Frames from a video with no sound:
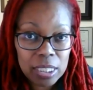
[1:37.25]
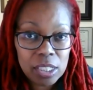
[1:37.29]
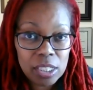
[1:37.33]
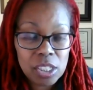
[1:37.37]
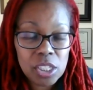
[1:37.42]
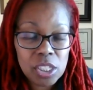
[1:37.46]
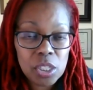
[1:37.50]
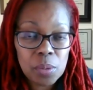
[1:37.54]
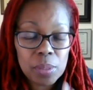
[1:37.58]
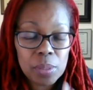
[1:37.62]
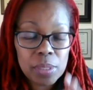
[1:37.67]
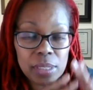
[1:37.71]

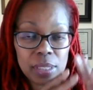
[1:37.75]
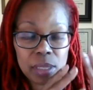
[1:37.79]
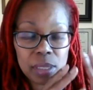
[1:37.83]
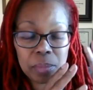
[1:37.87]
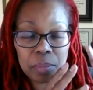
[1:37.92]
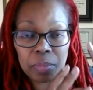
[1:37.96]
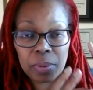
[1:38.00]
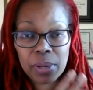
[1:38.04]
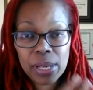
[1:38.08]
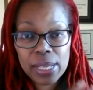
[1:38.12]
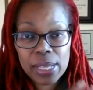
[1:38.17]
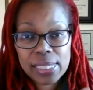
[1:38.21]
So it's the
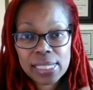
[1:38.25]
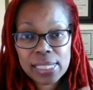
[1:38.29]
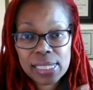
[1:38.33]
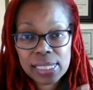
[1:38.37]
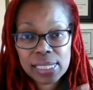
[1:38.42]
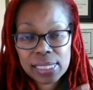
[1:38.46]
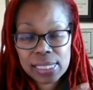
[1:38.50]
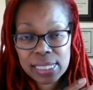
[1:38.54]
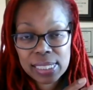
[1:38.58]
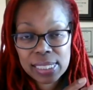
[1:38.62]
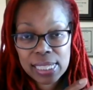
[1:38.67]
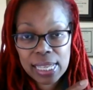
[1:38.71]
breast
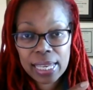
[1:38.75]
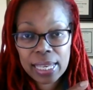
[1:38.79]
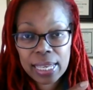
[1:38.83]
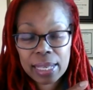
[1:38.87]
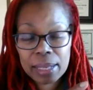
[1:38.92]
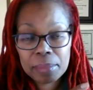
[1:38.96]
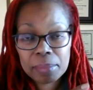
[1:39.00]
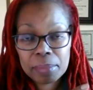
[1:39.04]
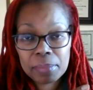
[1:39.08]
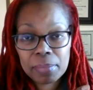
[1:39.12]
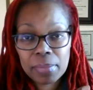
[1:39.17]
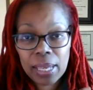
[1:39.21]

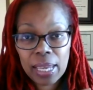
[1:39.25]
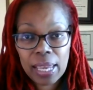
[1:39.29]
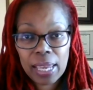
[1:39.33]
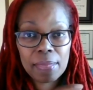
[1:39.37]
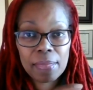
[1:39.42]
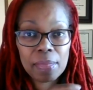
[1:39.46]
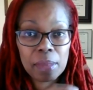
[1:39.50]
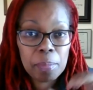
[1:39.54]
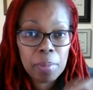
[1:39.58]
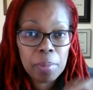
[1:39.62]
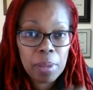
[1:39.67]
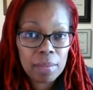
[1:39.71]
exam
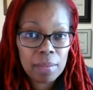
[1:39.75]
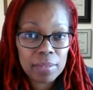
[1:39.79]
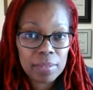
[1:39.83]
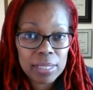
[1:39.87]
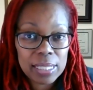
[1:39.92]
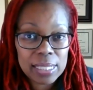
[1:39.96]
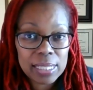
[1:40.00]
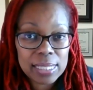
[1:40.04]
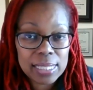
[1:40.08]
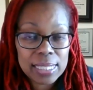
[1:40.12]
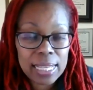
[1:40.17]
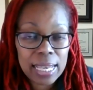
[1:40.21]
and the
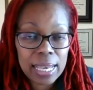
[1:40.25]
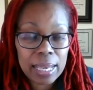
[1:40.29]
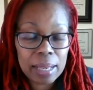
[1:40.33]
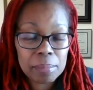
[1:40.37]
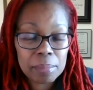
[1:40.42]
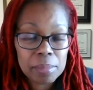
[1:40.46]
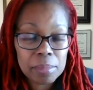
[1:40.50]
pelvic exam.